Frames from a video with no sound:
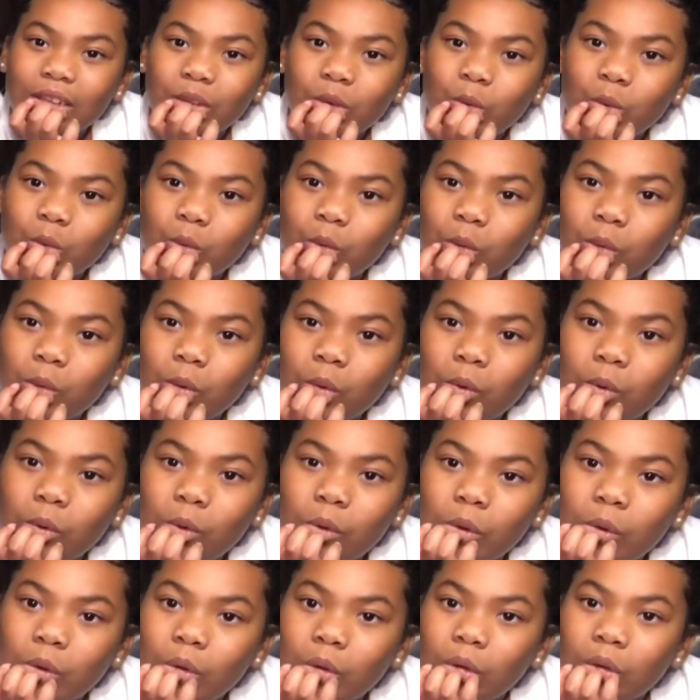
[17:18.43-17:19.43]

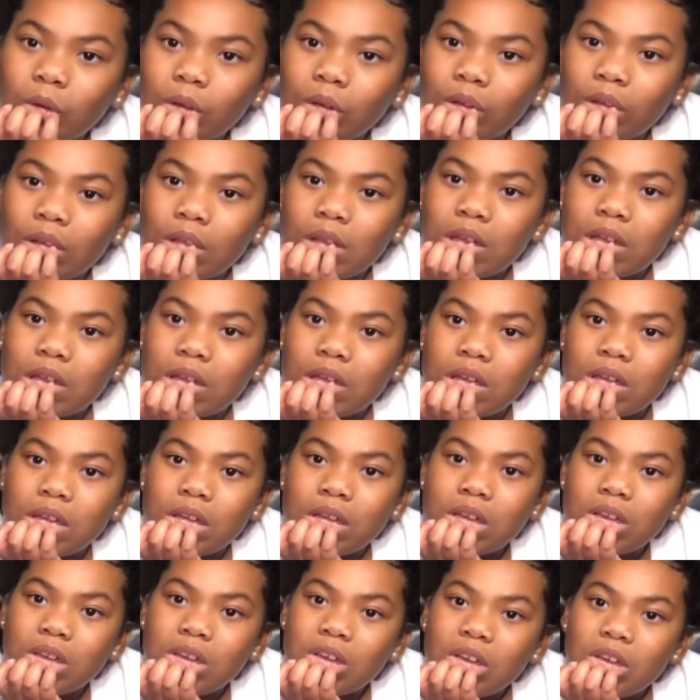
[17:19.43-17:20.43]

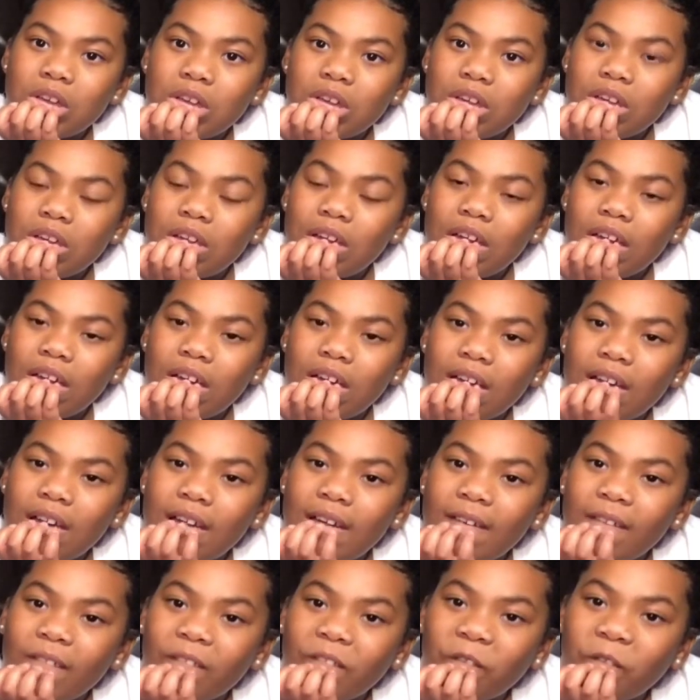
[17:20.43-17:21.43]

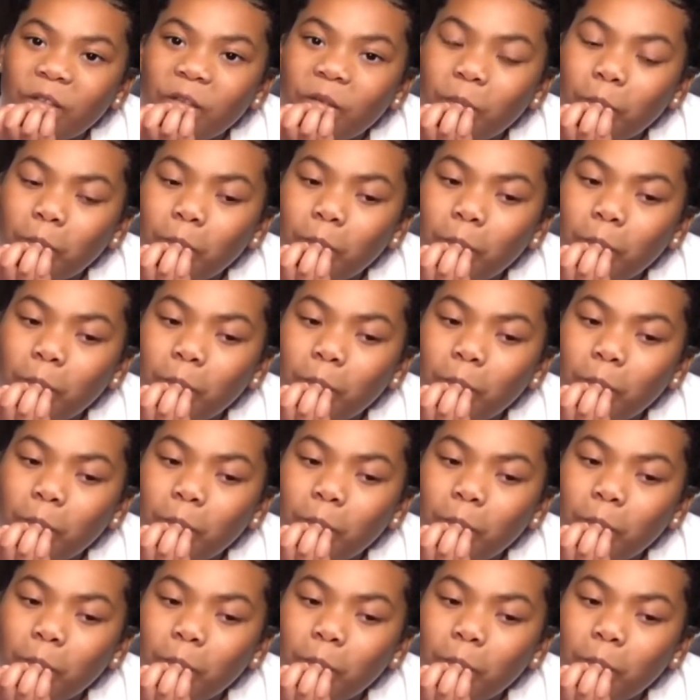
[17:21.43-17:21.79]
(silent)